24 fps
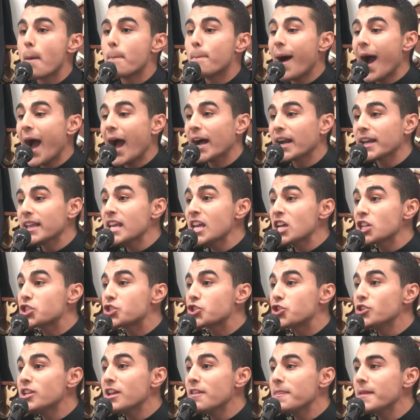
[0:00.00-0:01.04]
Bahriya
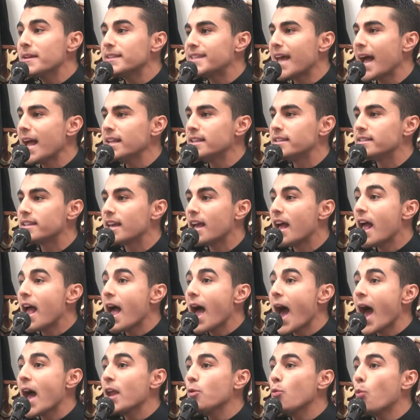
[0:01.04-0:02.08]
stood in the tent
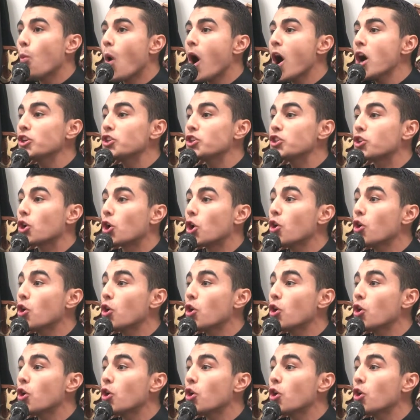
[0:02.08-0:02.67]
and watched